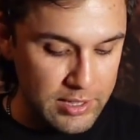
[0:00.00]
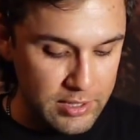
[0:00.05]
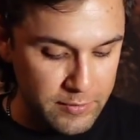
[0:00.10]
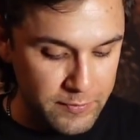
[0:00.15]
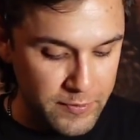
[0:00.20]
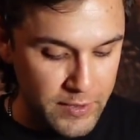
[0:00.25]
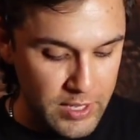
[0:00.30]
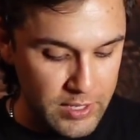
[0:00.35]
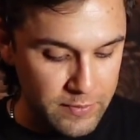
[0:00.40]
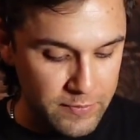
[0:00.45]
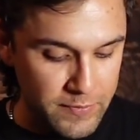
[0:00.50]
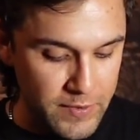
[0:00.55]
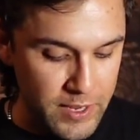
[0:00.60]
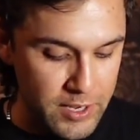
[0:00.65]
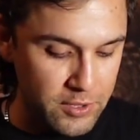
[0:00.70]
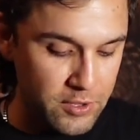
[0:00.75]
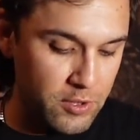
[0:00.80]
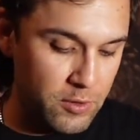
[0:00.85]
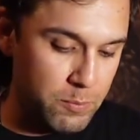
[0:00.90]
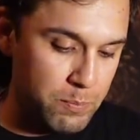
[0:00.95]
The fit and
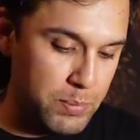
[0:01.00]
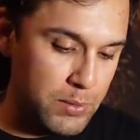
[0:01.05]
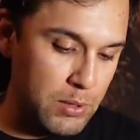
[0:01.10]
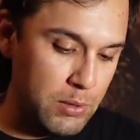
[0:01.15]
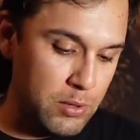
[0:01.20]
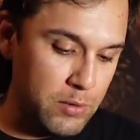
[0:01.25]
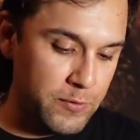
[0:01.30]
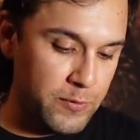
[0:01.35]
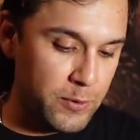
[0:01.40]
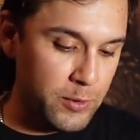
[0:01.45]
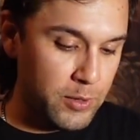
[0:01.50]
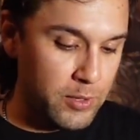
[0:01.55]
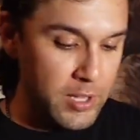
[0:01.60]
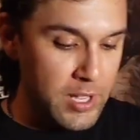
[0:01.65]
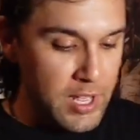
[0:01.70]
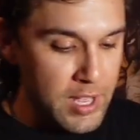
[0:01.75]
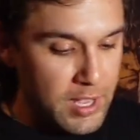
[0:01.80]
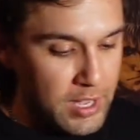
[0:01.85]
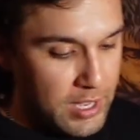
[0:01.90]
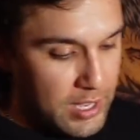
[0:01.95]
finish is beautiful.
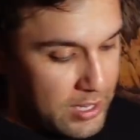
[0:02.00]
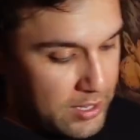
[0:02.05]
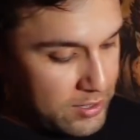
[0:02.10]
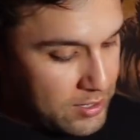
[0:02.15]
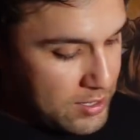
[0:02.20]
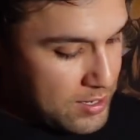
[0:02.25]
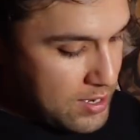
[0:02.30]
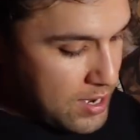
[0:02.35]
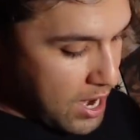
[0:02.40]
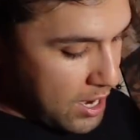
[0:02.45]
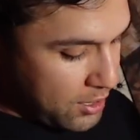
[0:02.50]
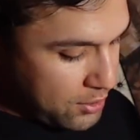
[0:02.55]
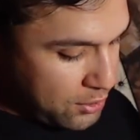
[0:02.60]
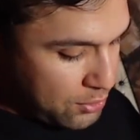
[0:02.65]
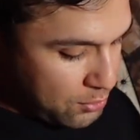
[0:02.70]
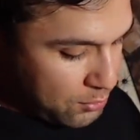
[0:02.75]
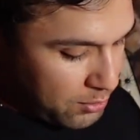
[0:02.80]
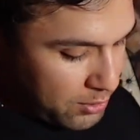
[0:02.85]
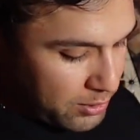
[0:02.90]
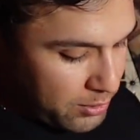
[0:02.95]
It is a neck
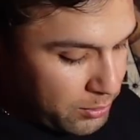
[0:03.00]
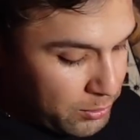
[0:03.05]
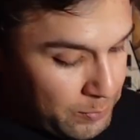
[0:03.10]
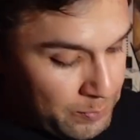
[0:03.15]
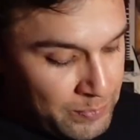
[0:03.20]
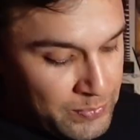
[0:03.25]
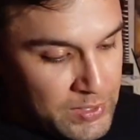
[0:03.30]
through.